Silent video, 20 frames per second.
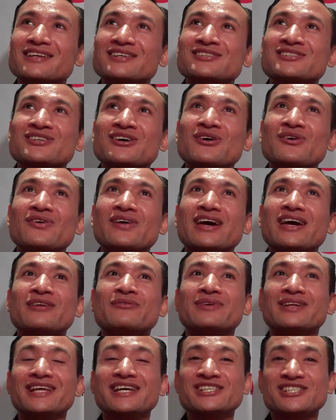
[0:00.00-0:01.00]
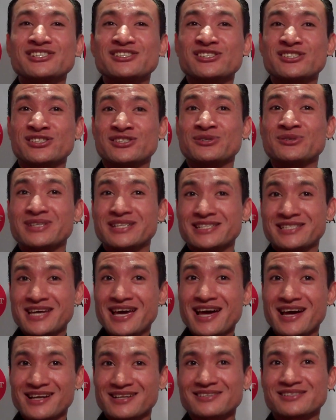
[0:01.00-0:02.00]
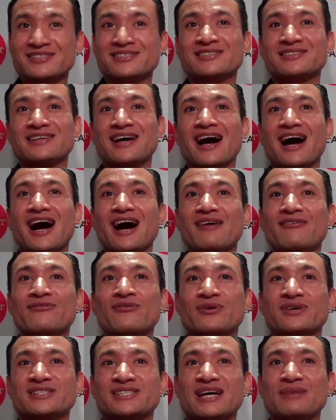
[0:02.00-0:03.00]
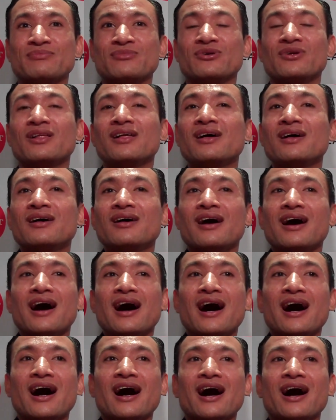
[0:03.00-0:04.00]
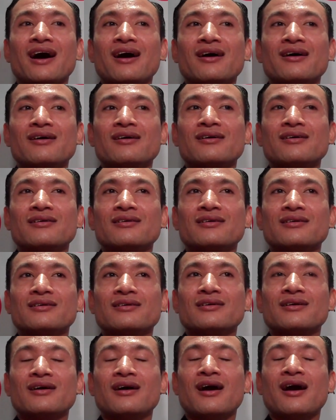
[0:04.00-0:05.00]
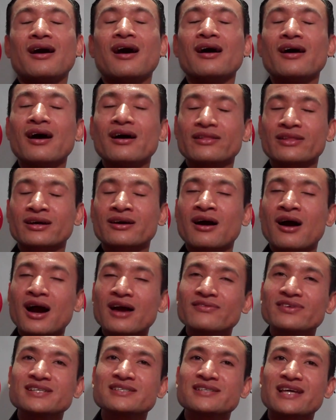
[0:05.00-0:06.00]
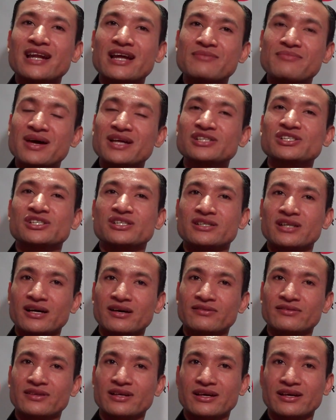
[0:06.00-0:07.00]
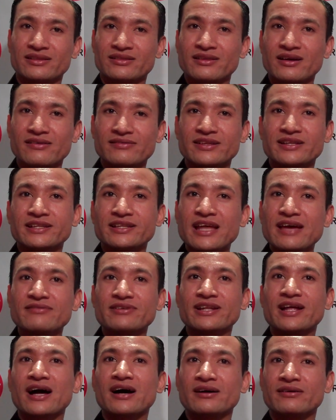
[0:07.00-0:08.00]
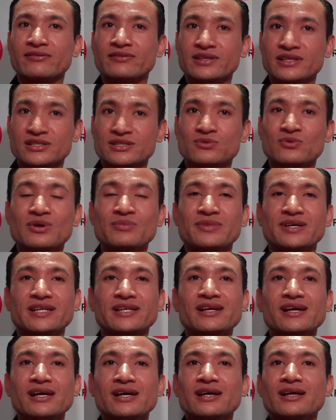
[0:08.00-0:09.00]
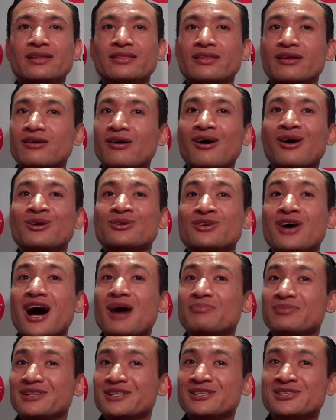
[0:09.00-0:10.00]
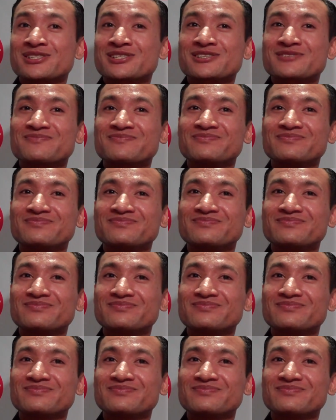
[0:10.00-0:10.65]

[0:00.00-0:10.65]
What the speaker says: And so in relations to the dance, for example, the carvings that I mentioned of the Devada, of these women, they're all topless.